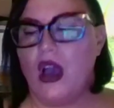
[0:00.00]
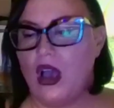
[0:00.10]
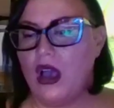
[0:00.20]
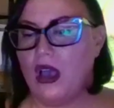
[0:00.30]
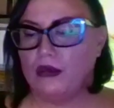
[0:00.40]

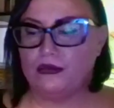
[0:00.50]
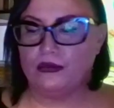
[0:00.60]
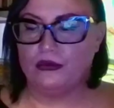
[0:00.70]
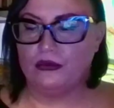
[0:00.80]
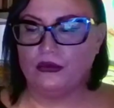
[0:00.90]

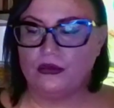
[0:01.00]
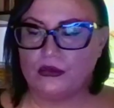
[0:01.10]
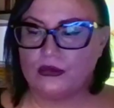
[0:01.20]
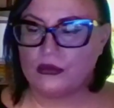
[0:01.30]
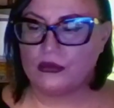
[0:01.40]
Um,
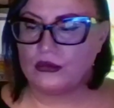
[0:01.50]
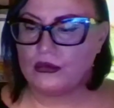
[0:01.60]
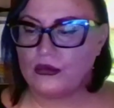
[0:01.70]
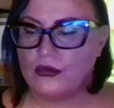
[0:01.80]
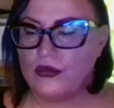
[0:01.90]

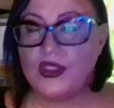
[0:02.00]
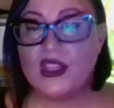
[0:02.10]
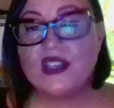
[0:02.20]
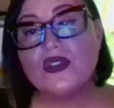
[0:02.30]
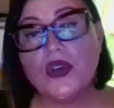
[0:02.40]

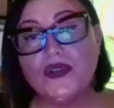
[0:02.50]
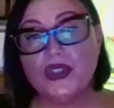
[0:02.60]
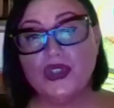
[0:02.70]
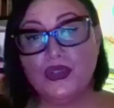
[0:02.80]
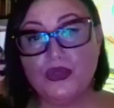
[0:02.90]
this is
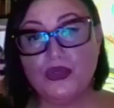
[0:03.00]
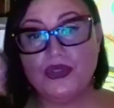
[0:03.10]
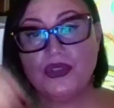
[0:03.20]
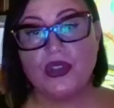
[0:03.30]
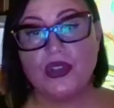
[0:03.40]
often
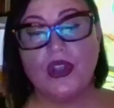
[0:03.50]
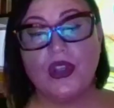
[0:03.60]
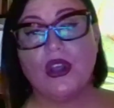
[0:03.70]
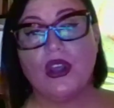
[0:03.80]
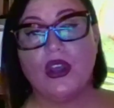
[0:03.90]
used
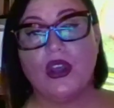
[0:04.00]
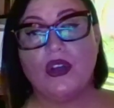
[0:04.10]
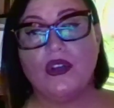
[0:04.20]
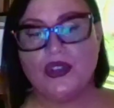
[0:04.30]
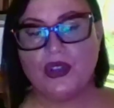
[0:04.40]

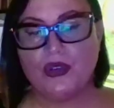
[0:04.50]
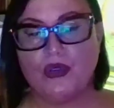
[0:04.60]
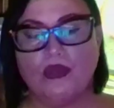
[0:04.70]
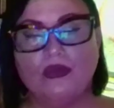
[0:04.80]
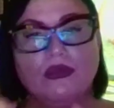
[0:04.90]

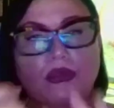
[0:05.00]
to